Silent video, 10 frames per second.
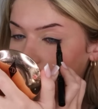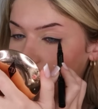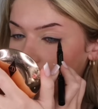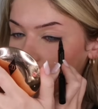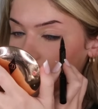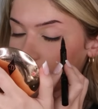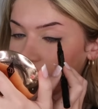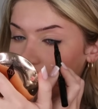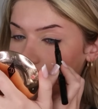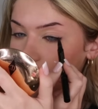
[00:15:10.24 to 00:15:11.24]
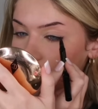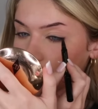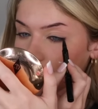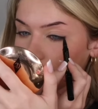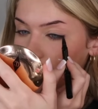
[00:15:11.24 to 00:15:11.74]
that I've actually became
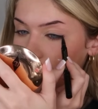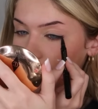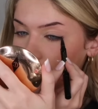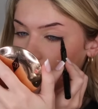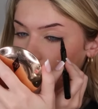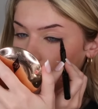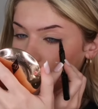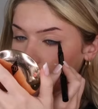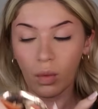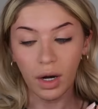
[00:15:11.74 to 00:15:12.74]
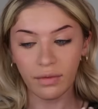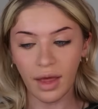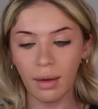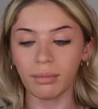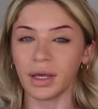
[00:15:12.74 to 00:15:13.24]
super close with, one of
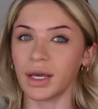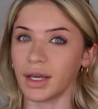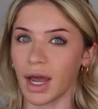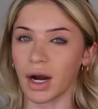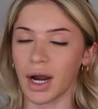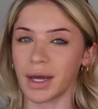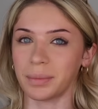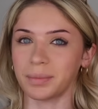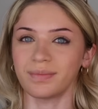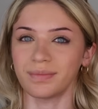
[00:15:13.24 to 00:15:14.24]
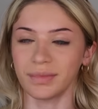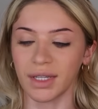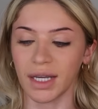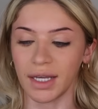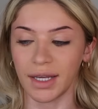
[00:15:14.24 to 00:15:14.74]
them being Garrett.
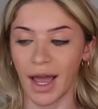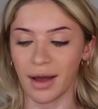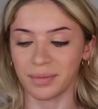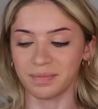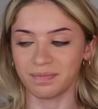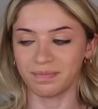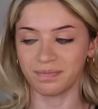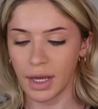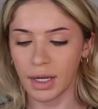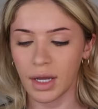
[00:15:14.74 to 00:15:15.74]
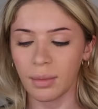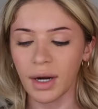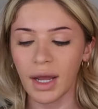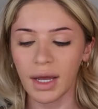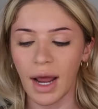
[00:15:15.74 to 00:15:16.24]
Yeah. And him and
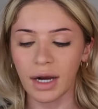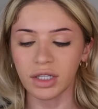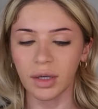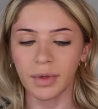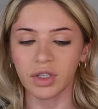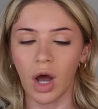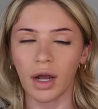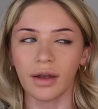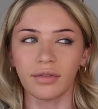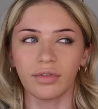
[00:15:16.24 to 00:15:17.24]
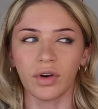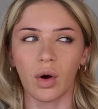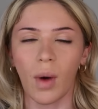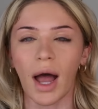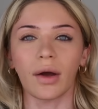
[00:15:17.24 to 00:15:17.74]
I had actually been talking for
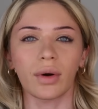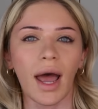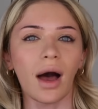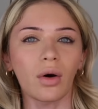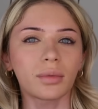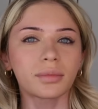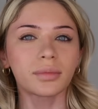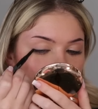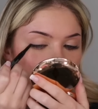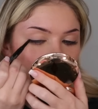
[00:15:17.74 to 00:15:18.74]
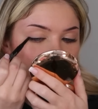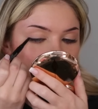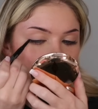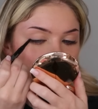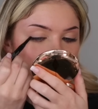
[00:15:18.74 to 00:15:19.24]
a while now. And I
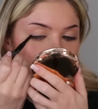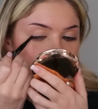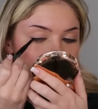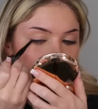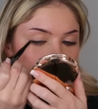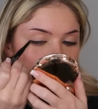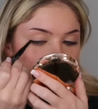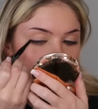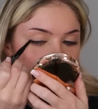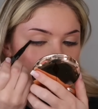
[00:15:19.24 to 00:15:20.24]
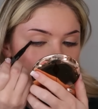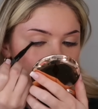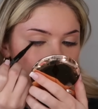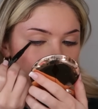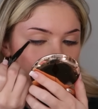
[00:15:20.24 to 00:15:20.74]
was not about to tell Taylor
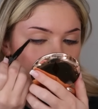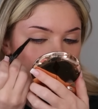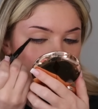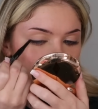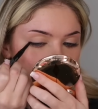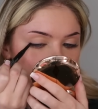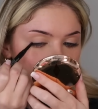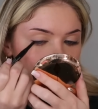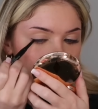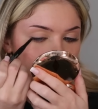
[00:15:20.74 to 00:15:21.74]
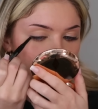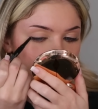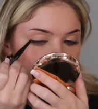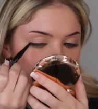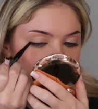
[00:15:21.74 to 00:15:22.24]
because I did not want to deal with that
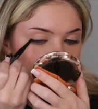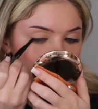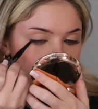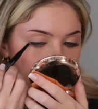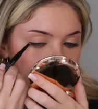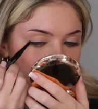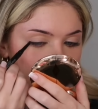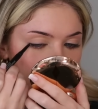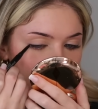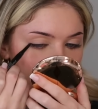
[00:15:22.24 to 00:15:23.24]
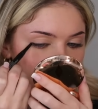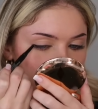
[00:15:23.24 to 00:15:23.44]
bullshit. I'm not gonna lie.